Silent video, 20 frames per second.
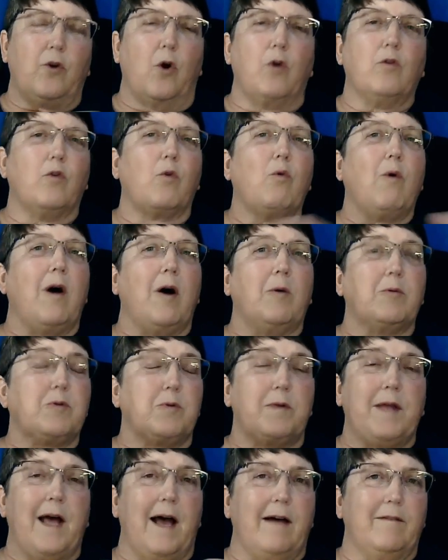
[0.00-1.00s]

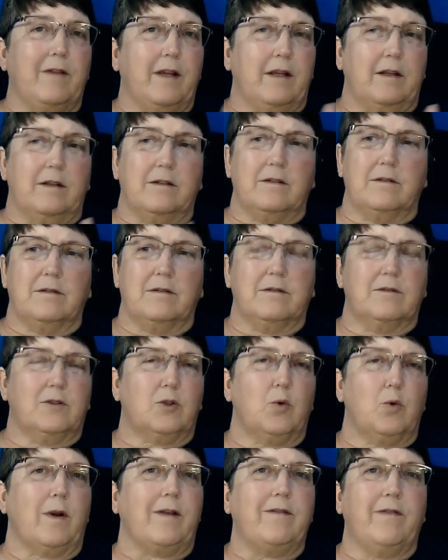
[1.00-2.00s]
overwhelmed with having
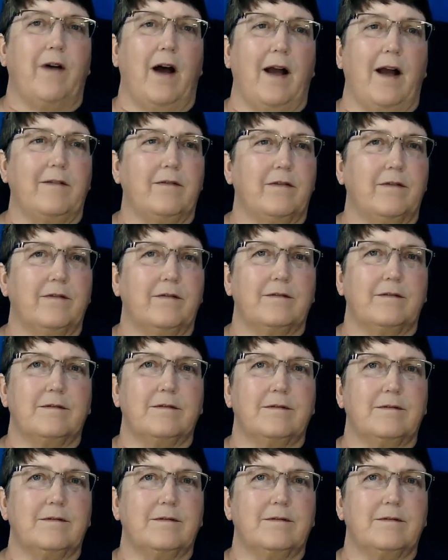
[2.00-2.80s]
25